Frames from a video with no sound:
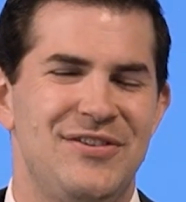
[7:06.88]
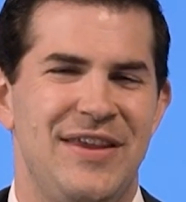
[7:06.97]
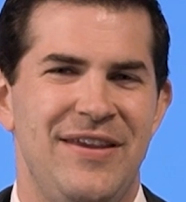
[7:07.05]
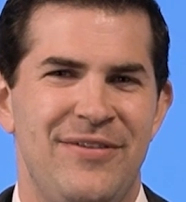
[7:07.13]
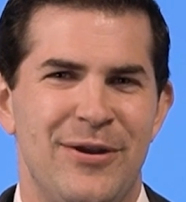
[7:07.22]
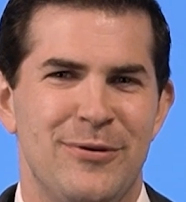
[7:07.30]

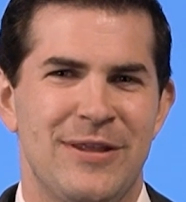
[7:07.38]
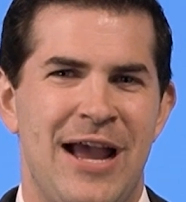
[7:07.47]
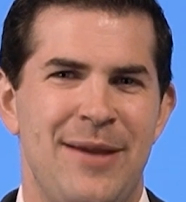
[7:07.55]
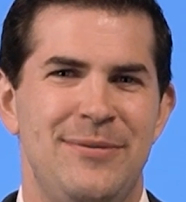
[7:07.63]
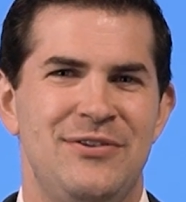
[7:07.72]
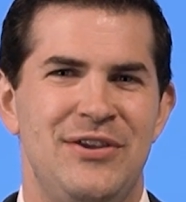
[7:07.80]
Steve here with
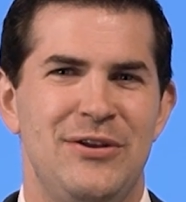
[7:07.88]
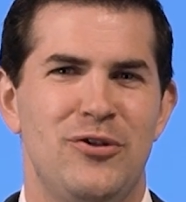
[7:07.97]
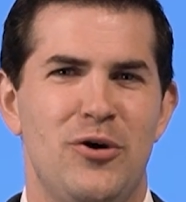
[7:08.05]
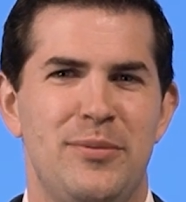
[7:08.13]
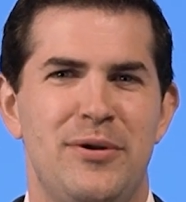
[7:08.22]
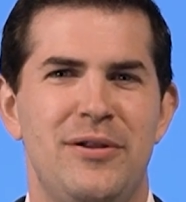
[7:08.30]
IBC
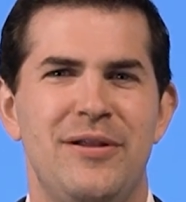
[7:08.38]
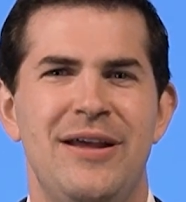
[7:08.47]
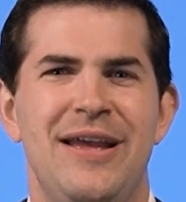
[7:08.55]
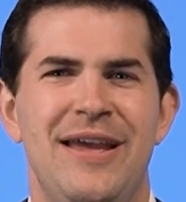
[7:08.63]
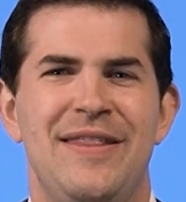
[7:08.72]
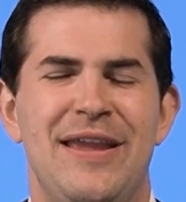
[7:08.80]
Global.
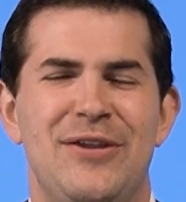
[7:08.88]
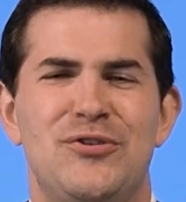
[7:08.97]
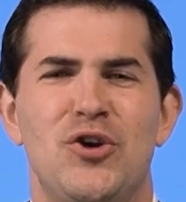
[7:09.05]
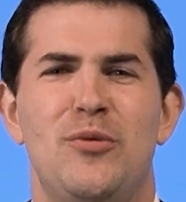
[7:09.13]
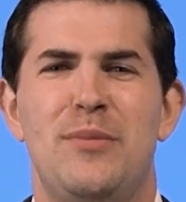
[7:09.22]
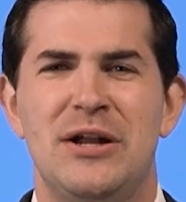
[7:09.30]
Thank you
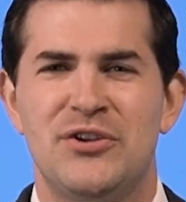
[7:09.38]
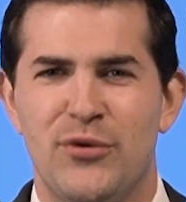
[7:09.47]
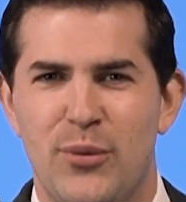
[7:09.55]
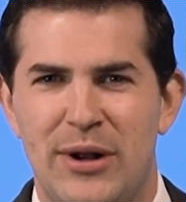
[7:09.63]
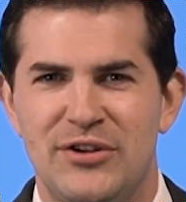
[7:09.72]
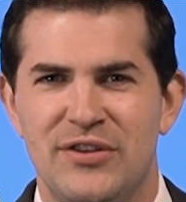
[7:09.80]
so much
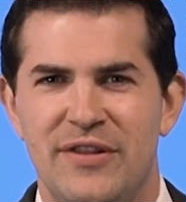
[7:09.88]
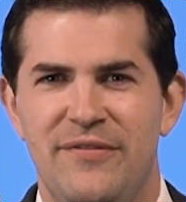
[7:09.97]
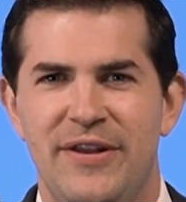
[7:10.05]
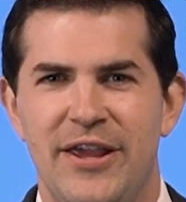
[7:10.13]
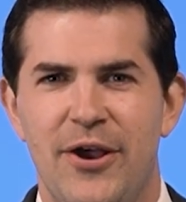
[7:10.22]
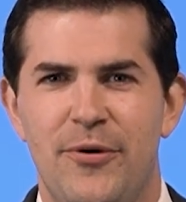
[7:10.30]
for watching the
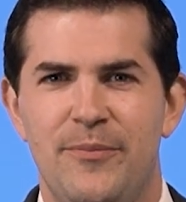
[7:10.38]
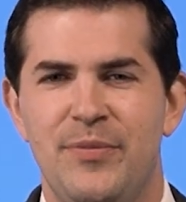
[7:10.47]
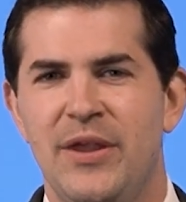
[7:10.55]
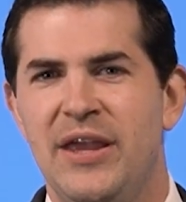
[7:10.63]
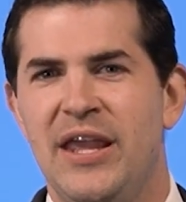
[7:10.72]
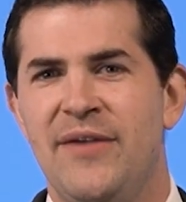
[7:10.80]
video.
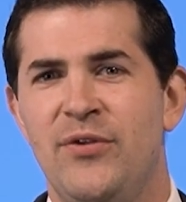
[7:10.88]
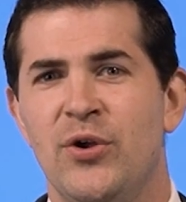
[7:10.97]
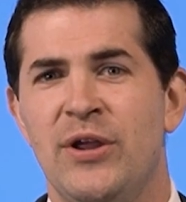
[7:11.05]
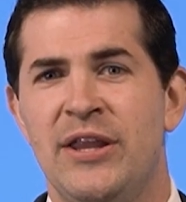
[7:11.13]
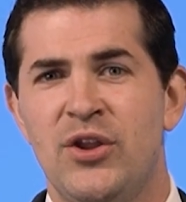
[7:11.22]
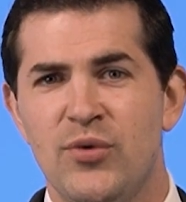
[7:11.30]
If
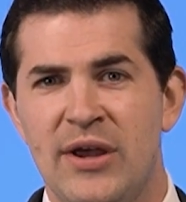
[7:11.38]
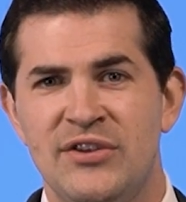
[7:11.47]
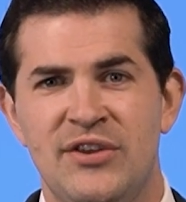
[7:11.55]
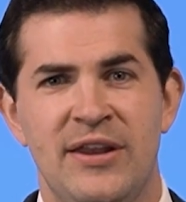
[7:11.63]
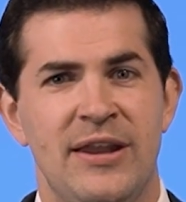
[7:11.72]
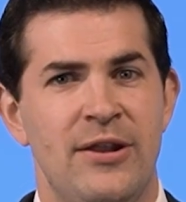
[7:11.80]
you're
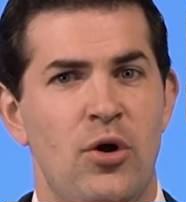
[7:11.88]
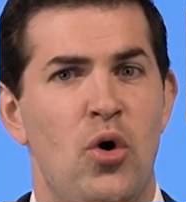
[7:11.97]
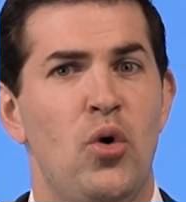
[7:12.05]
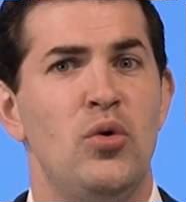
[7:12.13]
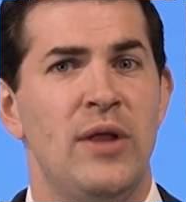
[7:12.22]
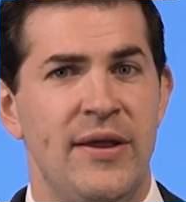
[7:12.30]
interested in a
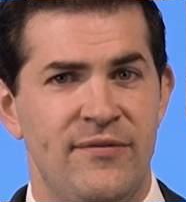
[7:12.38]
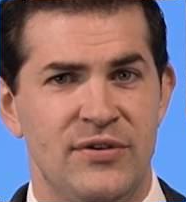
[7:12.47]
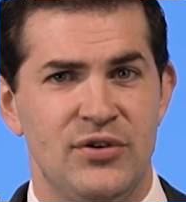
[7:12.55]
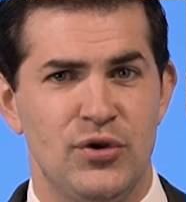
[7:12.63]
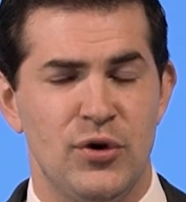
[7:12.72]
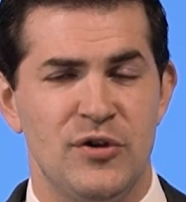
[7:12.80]
whole life
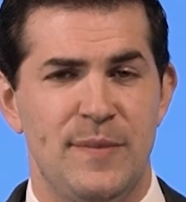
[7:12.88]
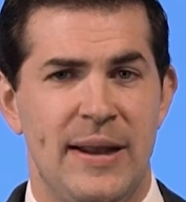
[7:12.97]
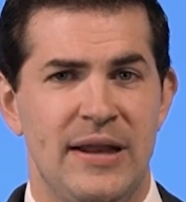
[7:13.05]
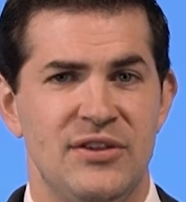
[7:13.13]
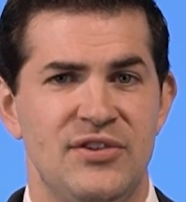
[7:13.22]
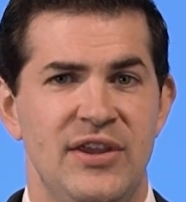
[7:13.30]
insurance
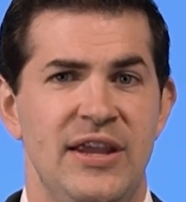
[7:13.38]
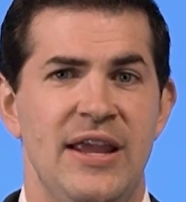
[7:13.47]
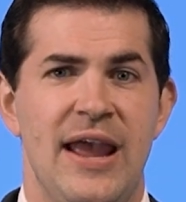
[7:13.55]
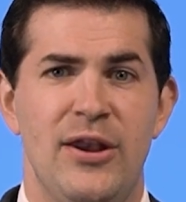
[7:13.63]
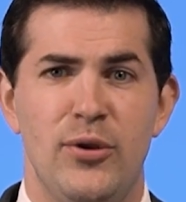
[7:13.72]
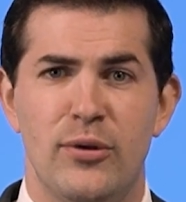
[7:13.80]

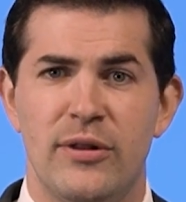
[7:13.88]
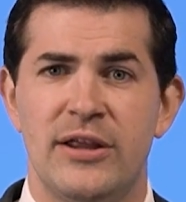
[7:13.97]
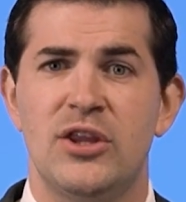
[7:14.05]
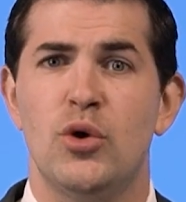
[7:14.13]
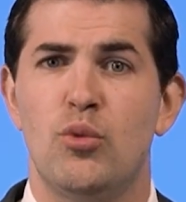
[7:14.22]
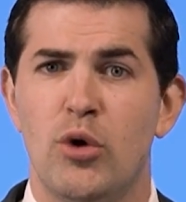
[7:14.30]
policy and you'd
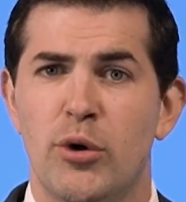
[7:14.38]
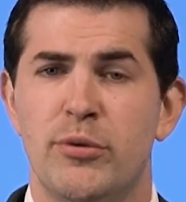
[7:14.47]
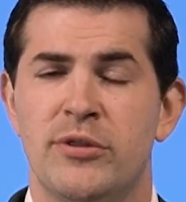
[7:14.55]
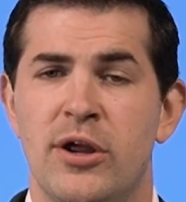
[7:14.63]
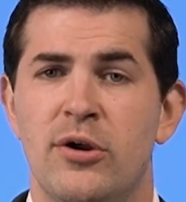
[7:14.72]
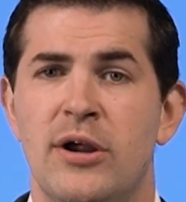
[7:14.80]
like to work
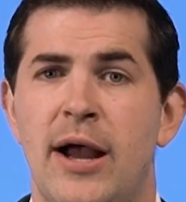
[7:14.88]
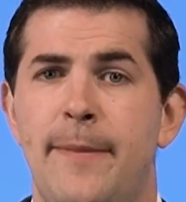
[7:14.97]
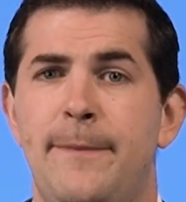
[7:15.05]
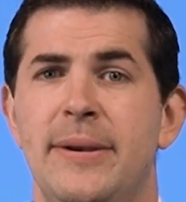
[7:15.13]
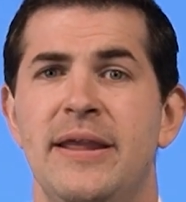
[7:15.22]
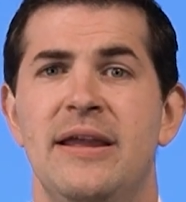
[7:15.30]
with our
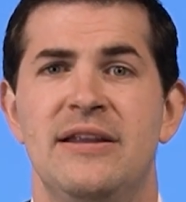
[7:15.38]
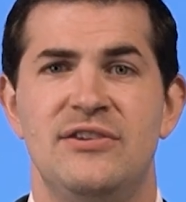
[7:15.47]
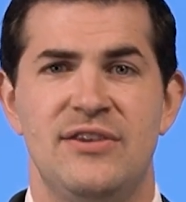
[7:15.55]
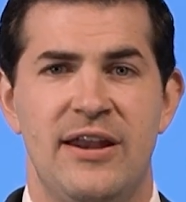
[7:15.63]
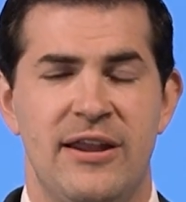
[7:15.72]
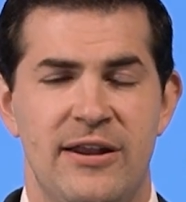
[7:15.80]
company in
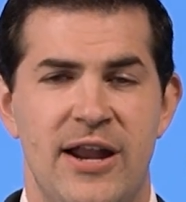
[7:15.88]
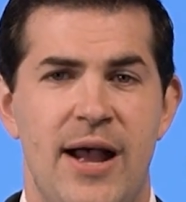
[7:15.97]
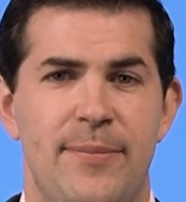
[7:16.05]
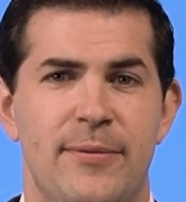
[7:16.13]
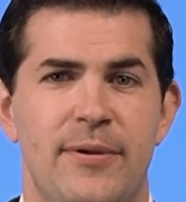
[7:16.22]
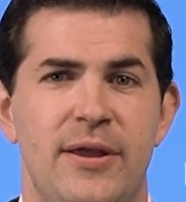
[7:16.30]
setting it
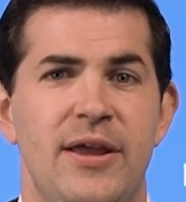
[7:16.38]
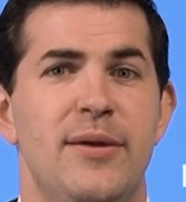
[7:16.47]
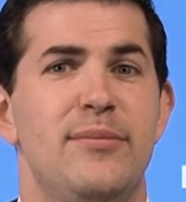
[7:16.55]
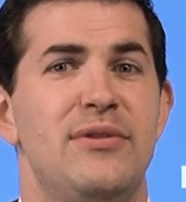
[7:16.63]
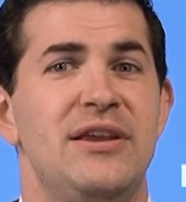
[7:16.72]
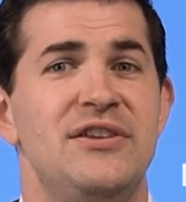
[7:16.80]
up,
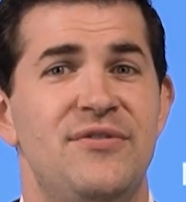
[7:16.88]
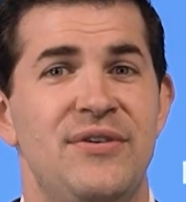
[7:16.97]
please